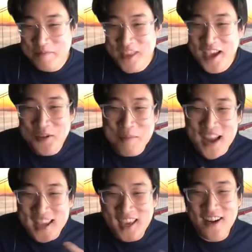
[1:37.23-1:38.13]
So I'm
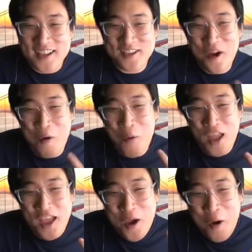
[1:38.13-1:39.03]
kind of curious,
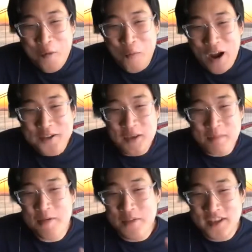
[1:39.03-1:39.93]
what are some
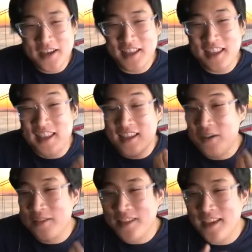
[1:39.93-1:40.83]
of
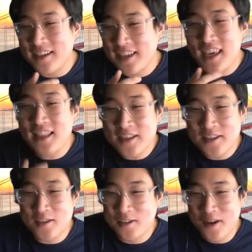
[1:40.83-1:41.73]
the key
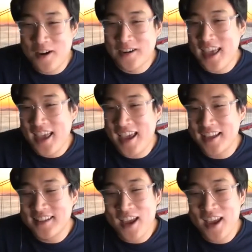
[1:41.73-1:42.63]
lessons learned,
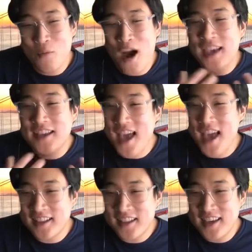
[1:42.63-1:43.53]
and why
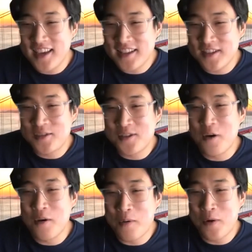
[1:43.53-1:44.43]
exactly is it so
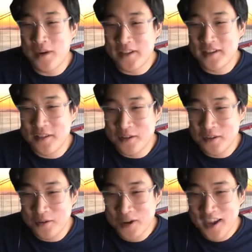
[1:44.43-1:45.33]
important
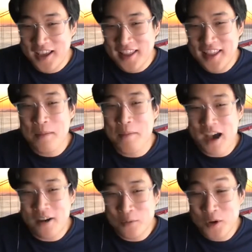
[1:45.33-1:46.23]
to think
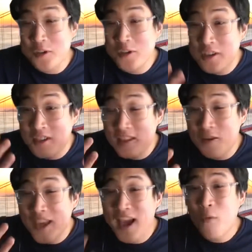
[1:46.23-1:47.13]
about what
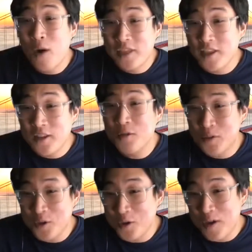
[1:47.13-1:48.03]
the kind of work that you
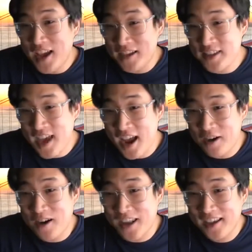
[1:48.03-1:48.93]
do as cat herding?